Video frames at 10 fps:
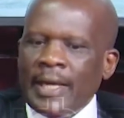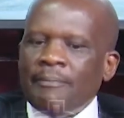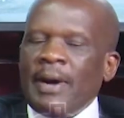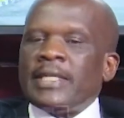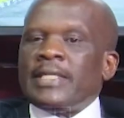
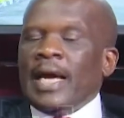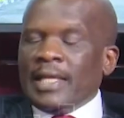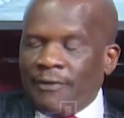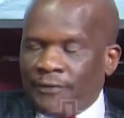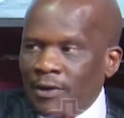but the
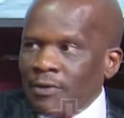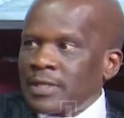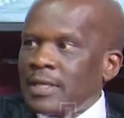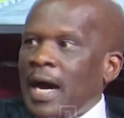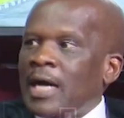other fellow
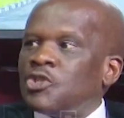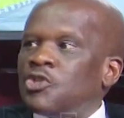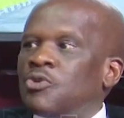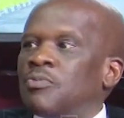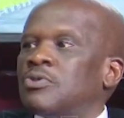
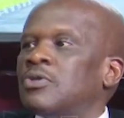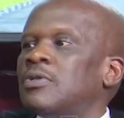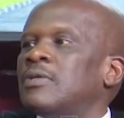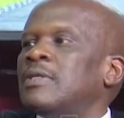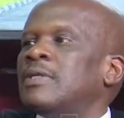assumes
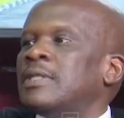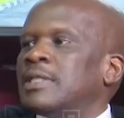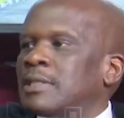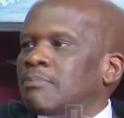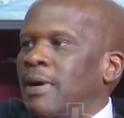it
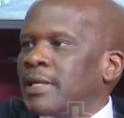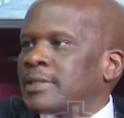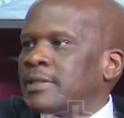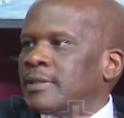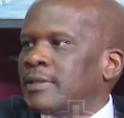is
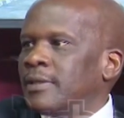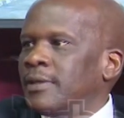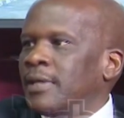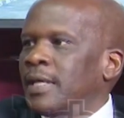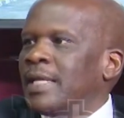past.
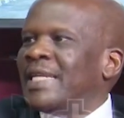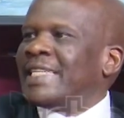Mm.